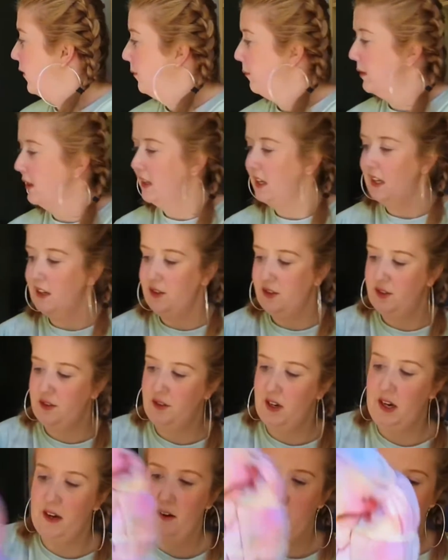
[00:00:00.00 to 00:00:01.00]
but the
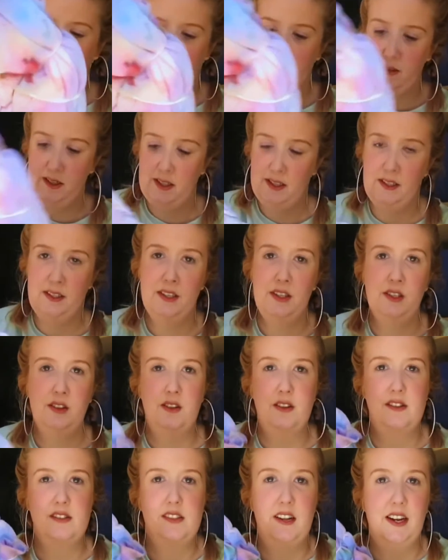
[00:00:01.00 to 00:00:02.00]
Australian one
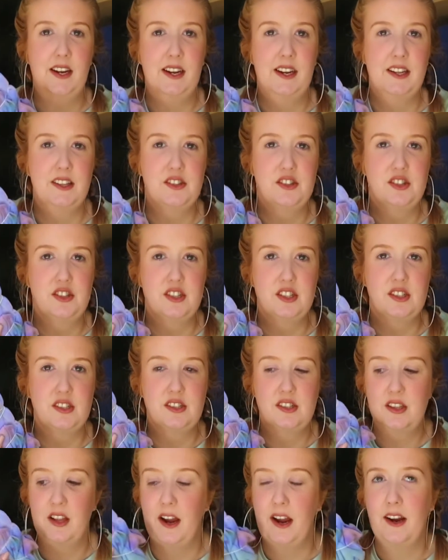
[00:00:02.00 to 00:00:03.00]
looks like it's
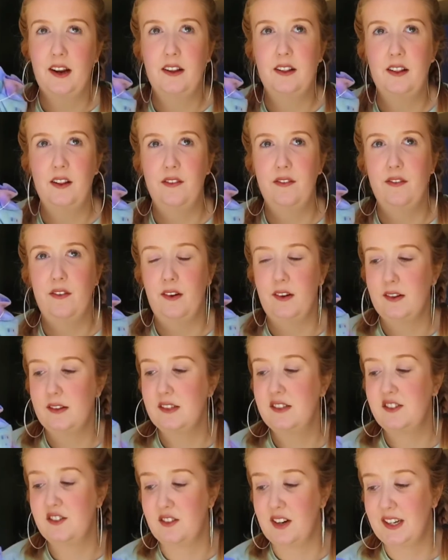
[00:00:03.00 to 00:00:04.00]
just like the
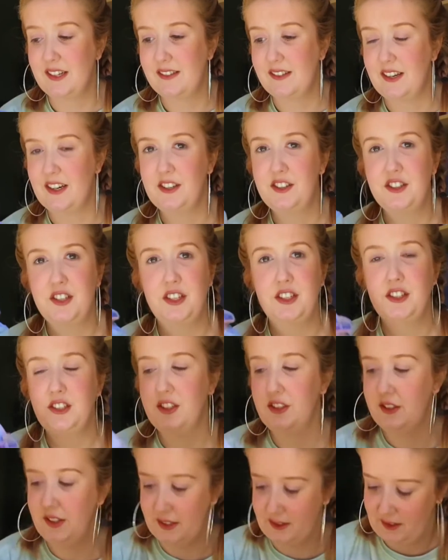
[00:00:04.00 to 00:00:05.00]
first dress that I showed
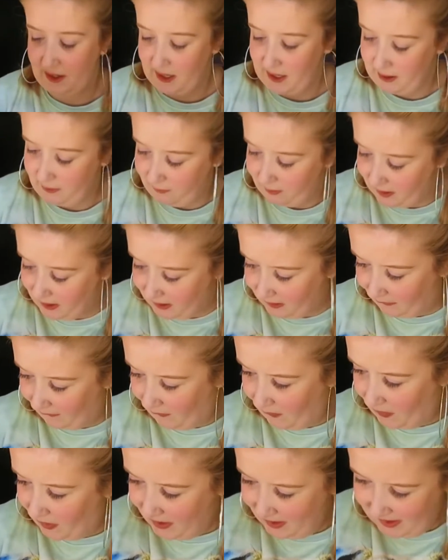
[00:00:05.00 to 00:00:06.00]
you has kind of like
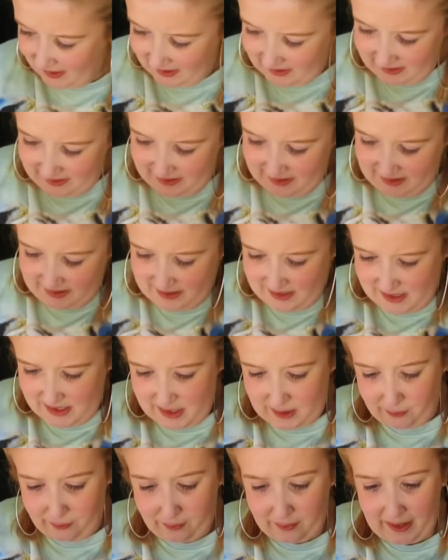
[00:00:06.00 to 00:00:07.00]

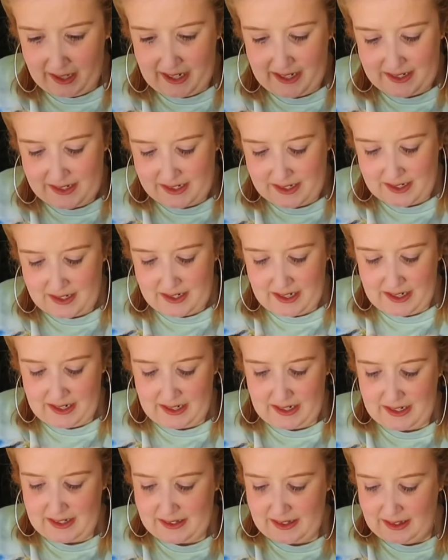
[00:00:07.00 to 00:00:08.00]
deflated and
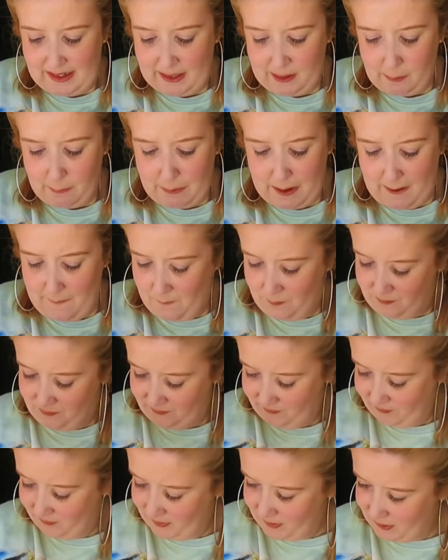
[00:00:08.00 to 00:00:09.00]
is a little bit
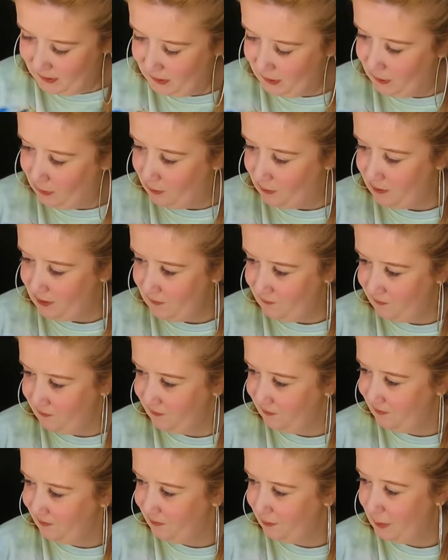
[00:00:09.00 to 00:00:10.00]
not
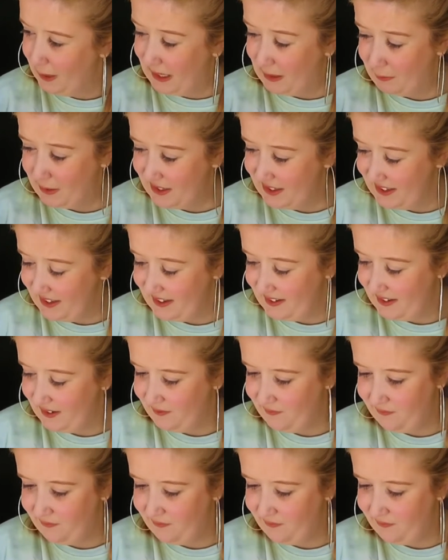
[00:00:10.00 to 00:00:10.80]
pigmented.